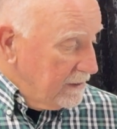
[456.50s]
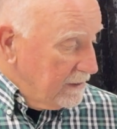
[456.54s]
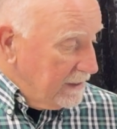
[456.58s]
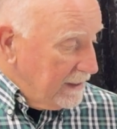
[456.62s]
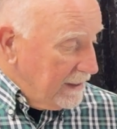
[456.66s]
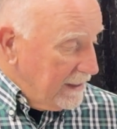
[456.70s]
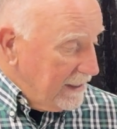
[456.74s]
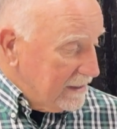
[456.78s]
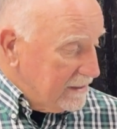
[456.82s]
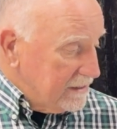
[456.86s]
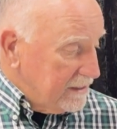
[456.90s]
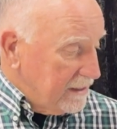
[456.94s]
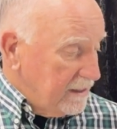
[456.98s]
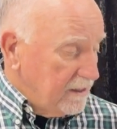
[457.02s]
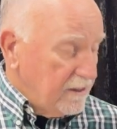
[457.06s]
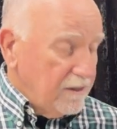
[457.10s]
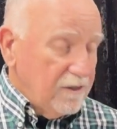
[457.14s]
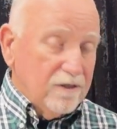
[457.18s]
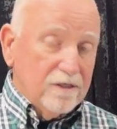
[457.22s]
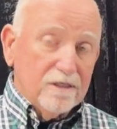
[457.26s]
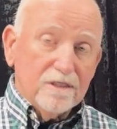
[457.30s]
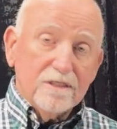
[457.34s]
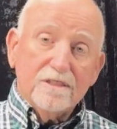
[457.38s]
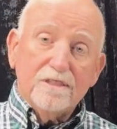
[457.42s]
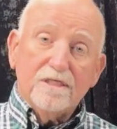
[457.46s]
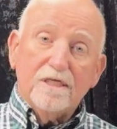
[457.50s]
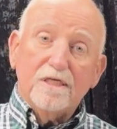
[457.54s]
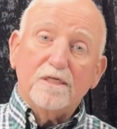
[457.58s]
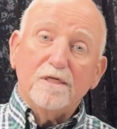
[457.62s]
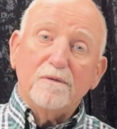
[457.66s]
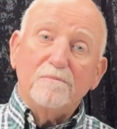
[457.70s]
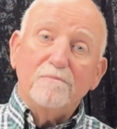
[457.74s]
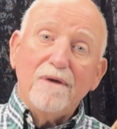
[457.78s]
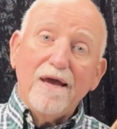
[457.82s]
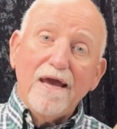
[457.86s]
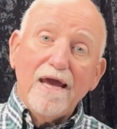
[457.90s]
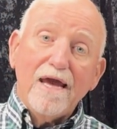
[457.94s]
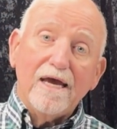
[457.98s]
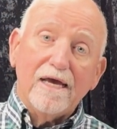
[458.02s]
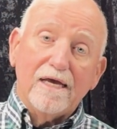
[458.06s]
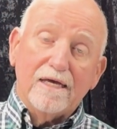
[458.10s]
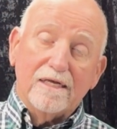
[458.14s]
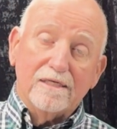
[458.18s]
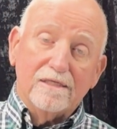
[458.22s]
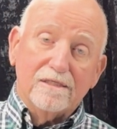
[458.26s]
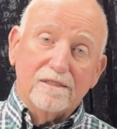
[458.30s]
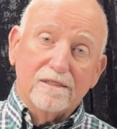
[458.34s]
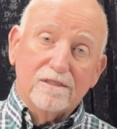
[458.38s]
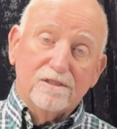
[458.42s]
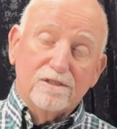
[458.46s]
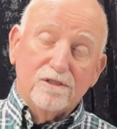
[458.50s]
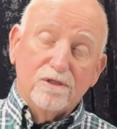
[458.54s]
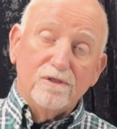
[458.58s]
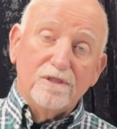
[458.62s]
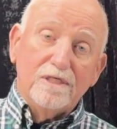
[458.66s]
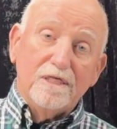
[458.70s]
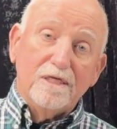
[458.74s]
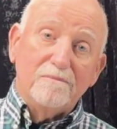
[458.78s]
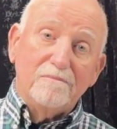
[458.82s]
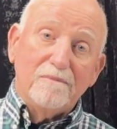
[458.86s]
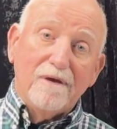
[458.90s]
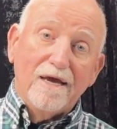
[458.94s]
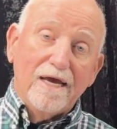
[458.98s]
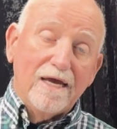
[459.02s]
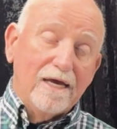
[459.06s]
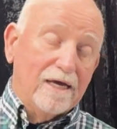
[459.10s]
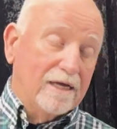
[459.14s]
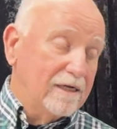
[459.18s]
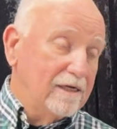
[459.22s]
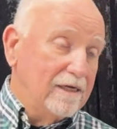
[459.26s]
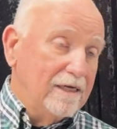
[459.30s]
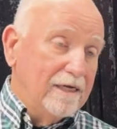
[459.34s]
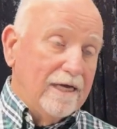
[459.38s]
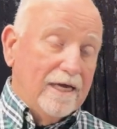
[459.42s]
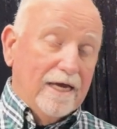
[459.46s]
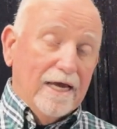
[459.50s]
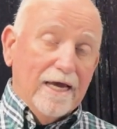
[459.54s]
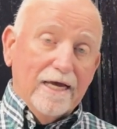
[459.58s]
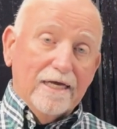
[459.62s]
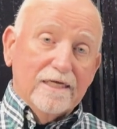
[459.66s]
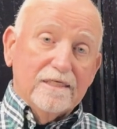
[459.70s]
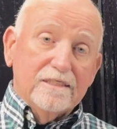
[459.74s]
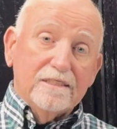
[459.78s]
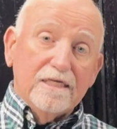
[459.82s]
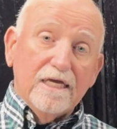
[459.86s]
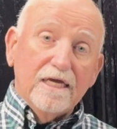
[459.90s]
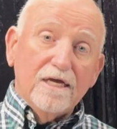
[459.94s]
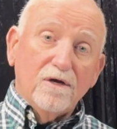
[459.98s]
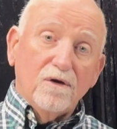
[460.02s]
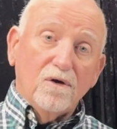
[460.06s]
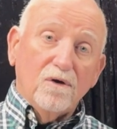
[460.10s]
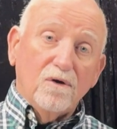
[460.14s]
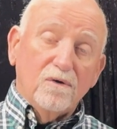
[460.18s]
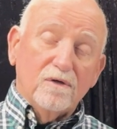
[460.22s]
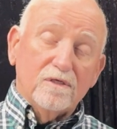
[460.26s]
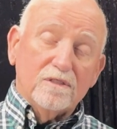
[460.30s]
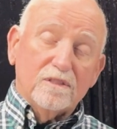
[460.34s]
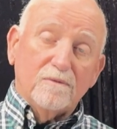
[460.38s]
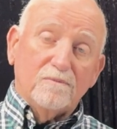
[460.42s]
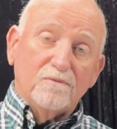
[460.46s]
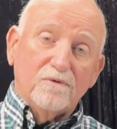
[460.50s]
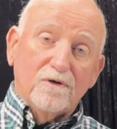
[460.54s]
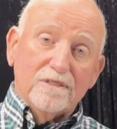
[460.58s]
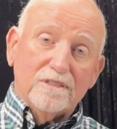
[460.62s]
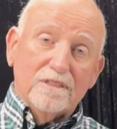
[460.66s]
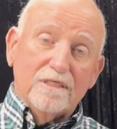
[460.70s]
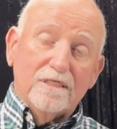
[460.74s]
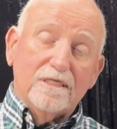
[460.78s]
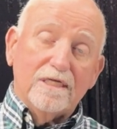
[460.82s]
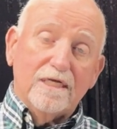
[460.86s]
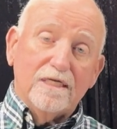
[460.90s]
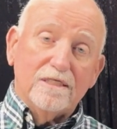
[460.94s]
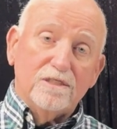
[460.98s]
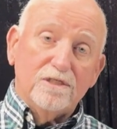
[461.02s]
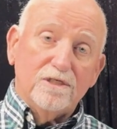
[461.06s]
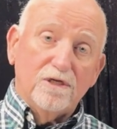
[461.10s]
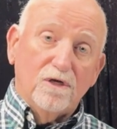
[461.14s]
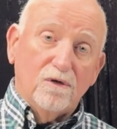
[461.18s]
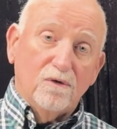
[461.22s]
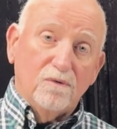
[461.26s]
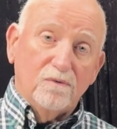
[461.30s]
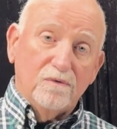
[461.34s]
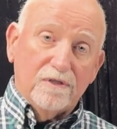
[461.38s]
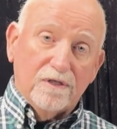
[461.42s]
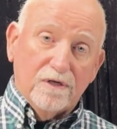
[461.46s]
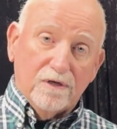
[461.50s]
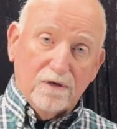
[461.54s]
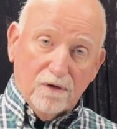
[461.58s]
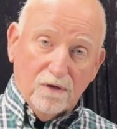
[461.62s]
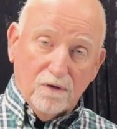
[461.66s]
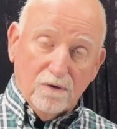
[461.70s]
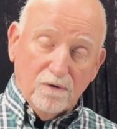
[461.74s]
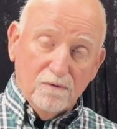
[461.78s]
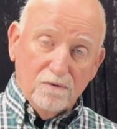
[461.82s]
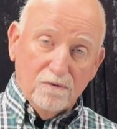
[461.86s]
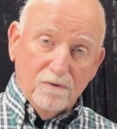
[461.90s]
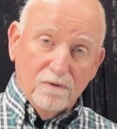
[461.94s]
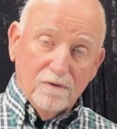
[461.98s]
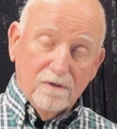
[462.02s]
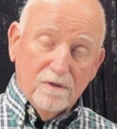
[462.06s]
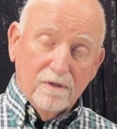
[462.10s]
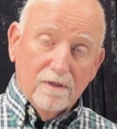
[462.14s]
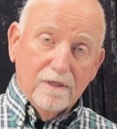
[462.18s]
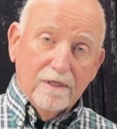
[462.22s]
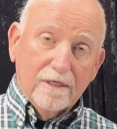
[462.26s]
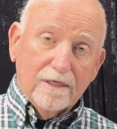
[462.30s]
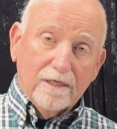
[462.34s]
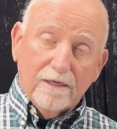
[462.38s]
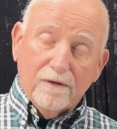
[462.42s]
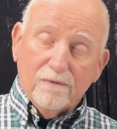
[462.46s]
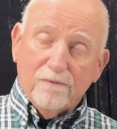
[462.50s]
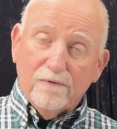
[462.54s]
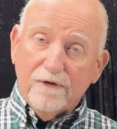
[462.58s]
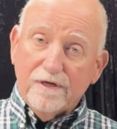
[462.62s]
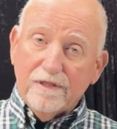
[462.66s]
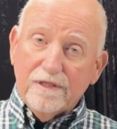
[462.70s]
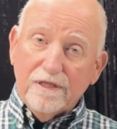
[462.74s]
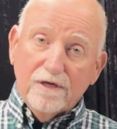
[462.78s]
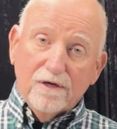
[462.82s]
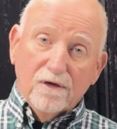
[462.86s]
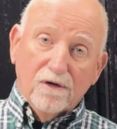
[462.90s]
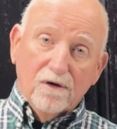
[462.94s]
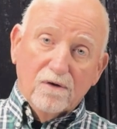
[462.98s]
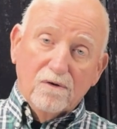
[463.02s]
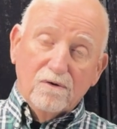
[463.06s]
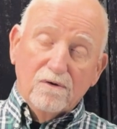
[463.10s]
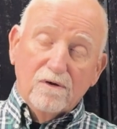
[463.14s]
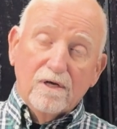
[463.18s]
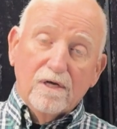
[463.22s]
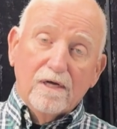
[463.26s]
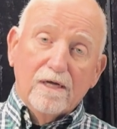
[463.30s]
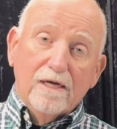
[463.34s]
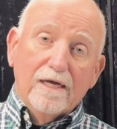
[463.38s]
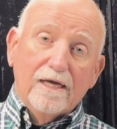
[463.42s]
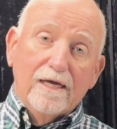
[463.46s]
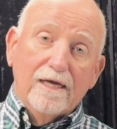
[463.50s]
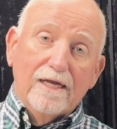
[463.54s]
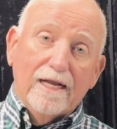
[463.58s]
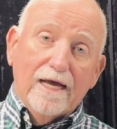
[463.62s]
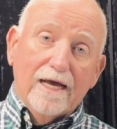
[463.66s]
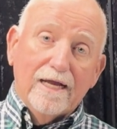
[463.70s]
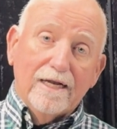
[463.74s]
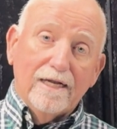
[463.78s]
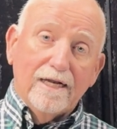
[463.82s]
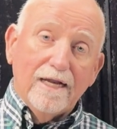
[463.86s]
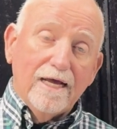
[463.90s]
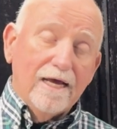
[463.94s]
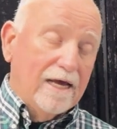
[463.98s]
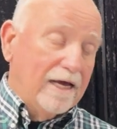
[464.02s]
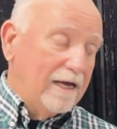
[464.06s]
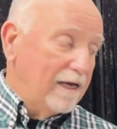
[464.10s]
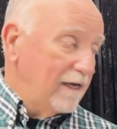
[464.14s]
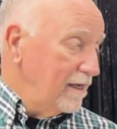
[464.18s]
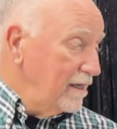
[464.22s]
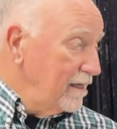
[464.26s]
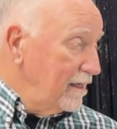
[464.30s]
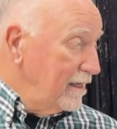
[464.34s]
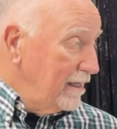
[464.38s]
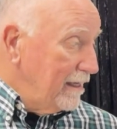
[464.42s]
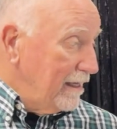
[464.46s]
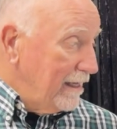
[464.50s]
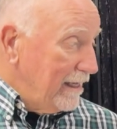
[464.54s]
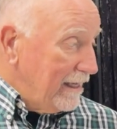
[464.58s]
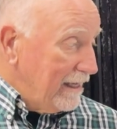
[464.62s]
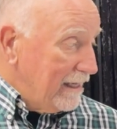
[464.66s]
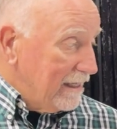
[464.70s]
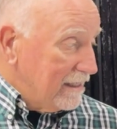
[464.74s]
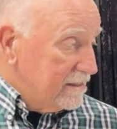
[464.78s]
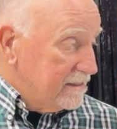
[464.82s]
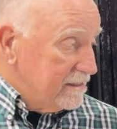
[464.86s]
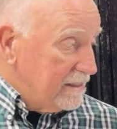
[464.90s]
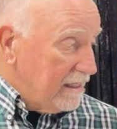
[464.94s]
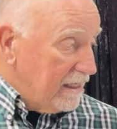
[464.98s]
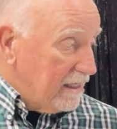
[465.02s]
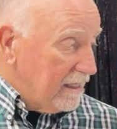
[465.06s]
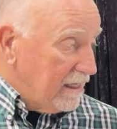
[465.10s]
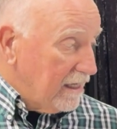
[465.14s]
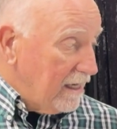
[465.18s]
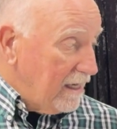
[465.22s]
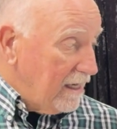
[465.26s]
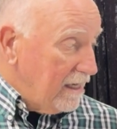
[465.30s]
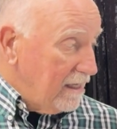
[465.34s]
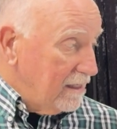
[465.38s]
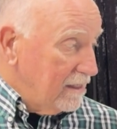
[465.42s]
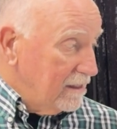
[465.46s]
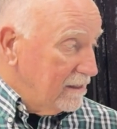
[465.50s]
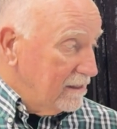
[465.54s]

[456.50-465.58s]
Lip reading: Exigir is to demand, to demand. Exijo is a present tense yo with an O, get rid of the O, and add an A. Exija,